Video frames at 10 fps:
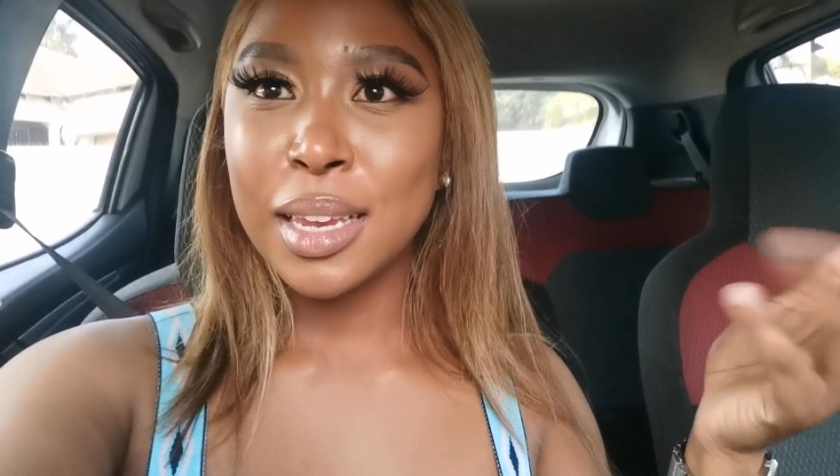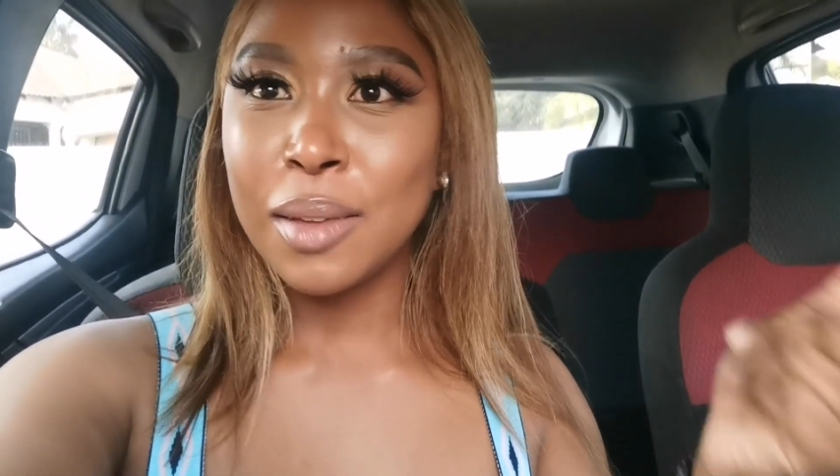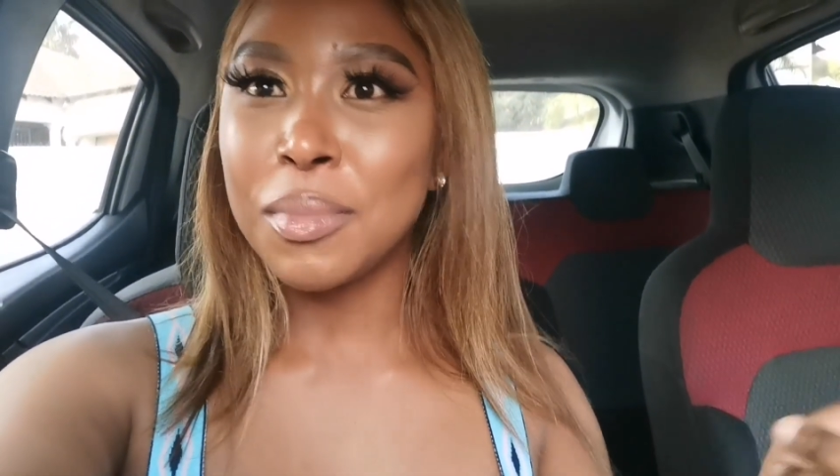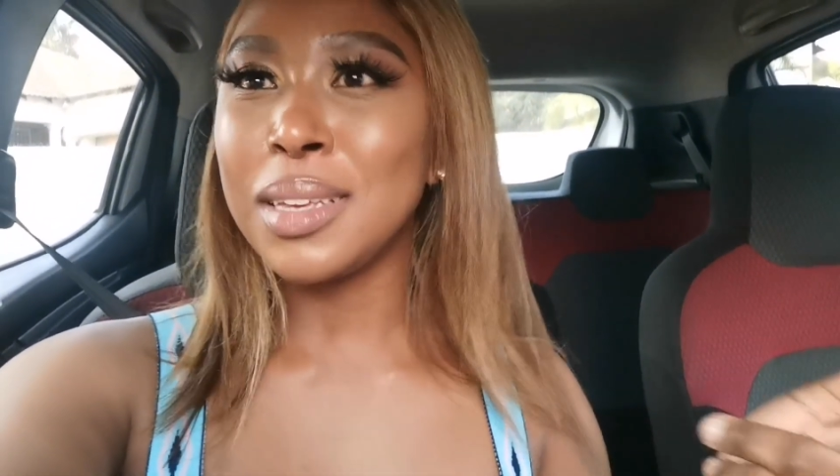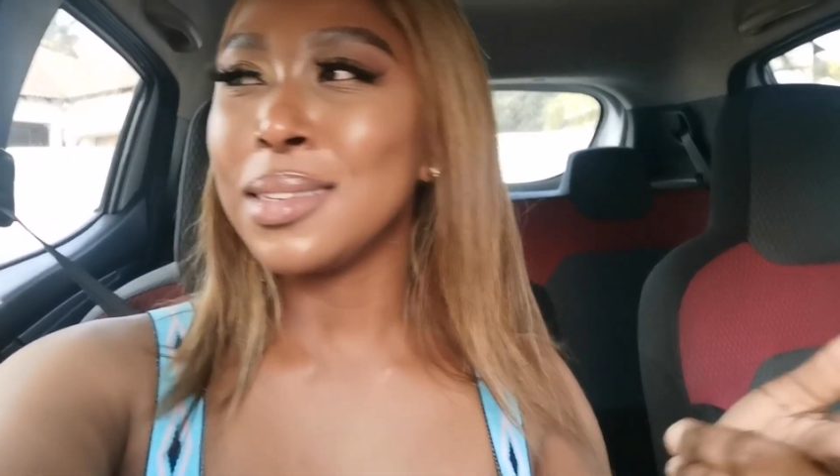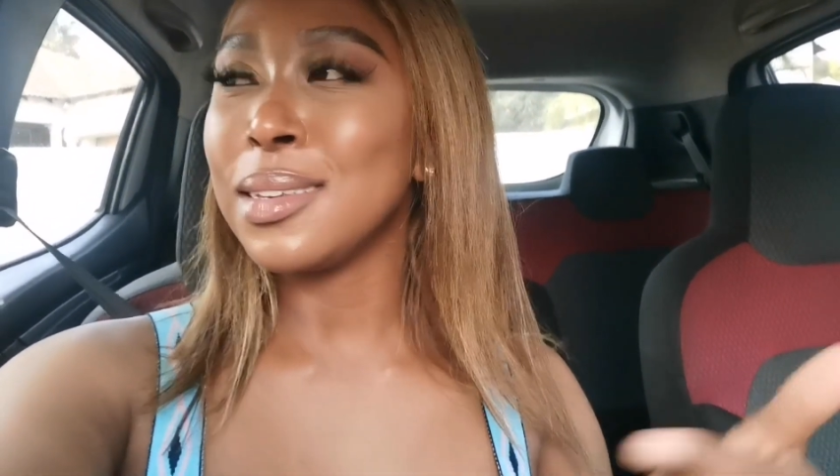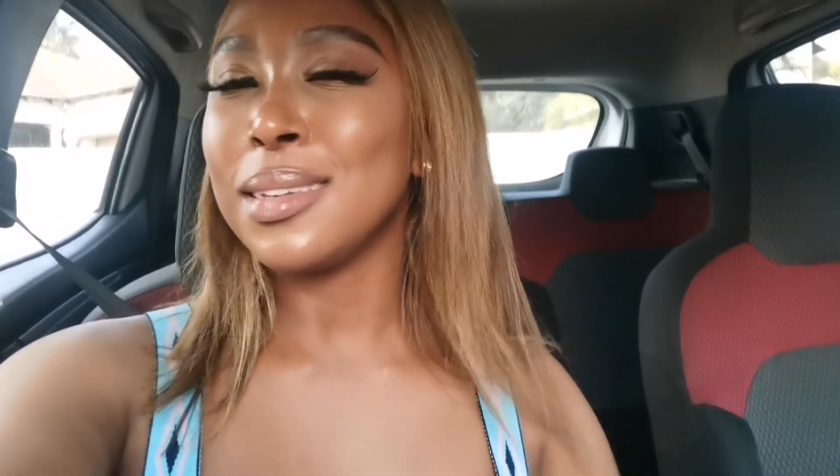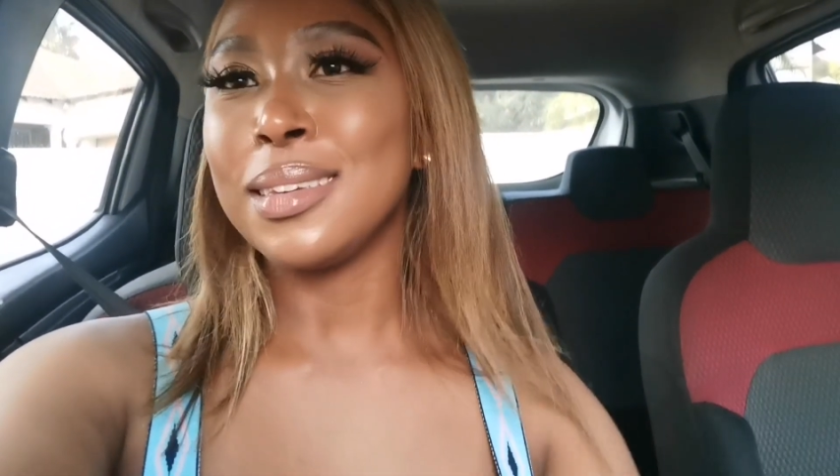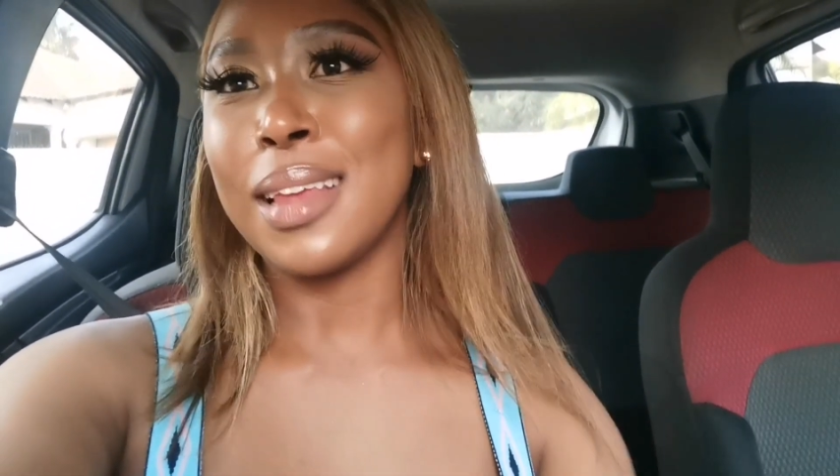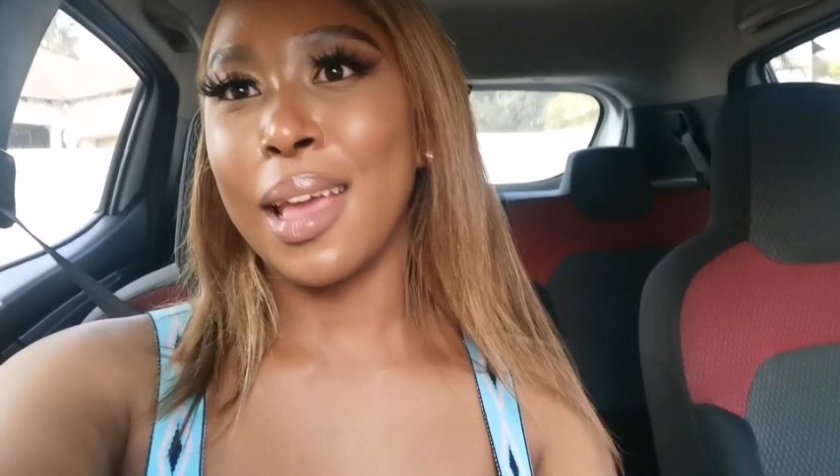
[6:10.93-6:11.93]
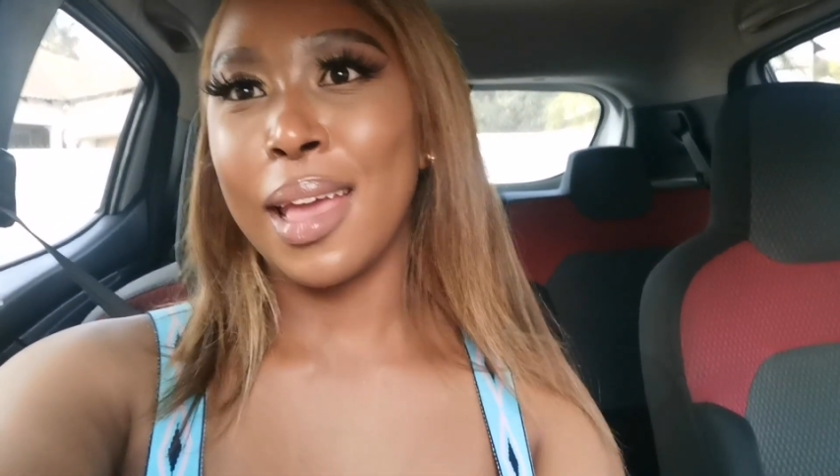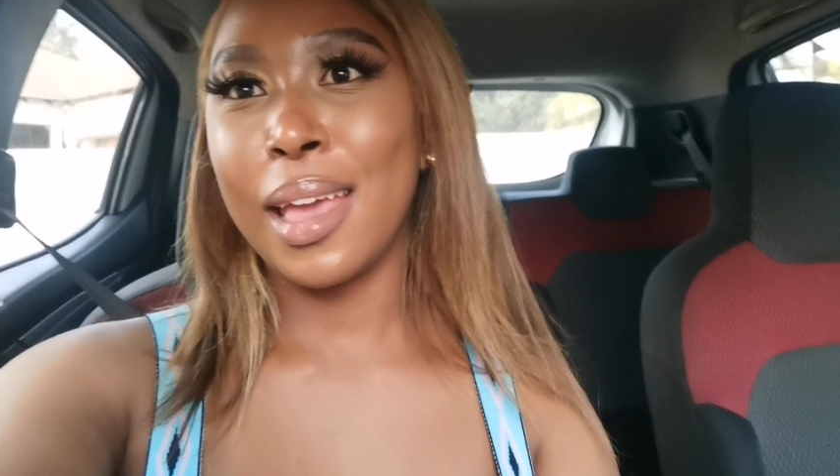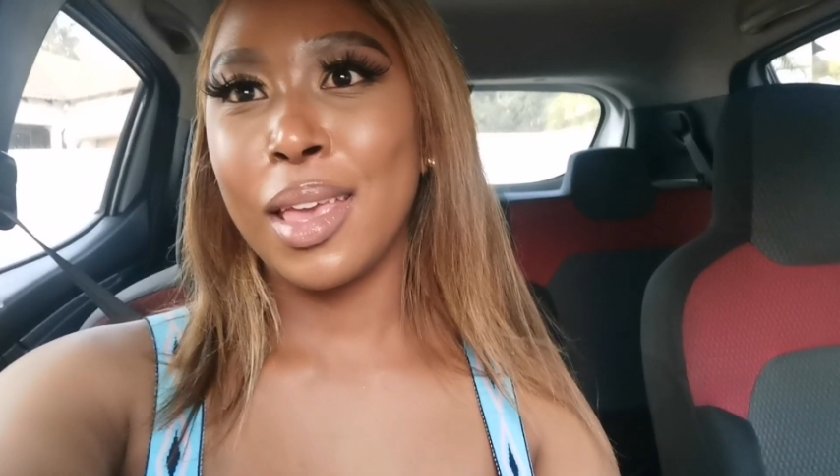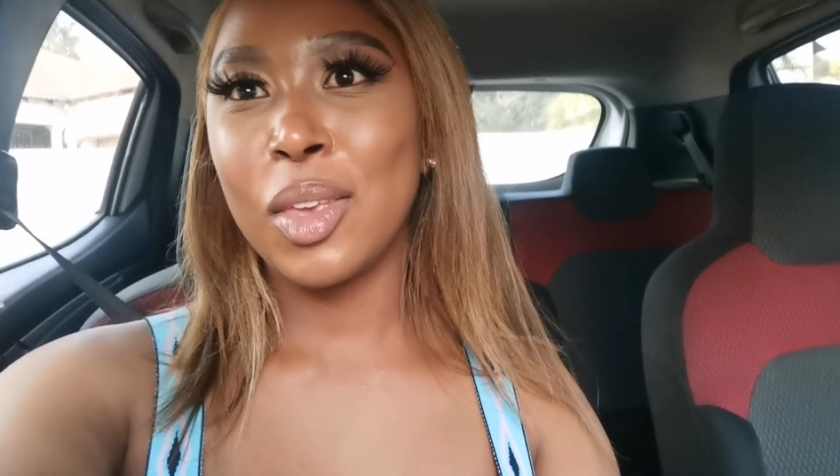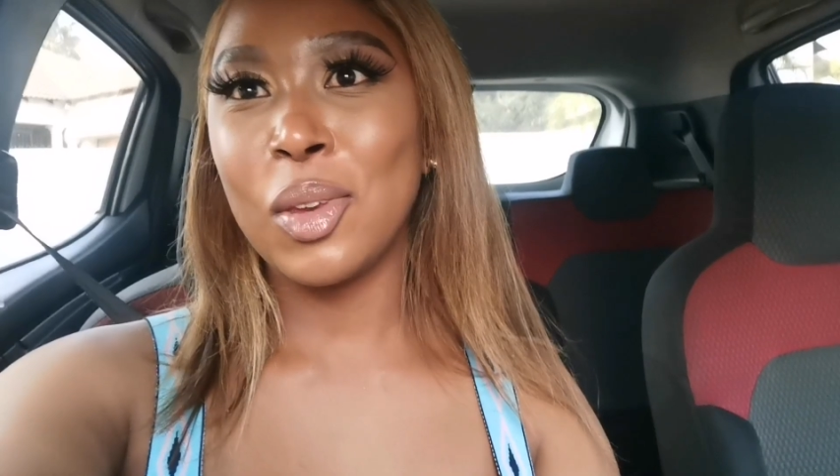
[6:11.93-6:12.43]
and amazing day,